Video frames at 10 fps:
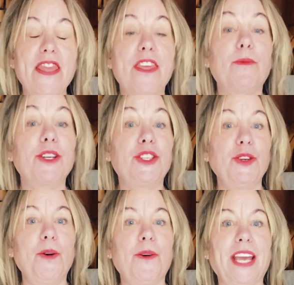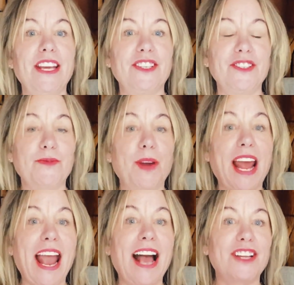There were 2 occasions when
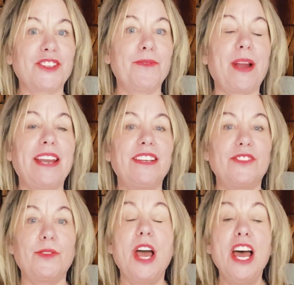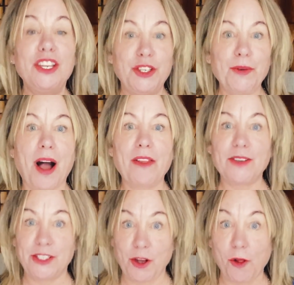I actually ran into 2 other
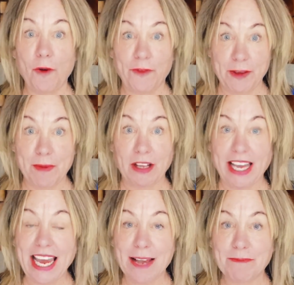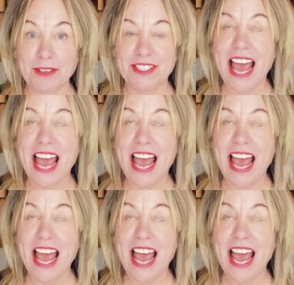solo female campers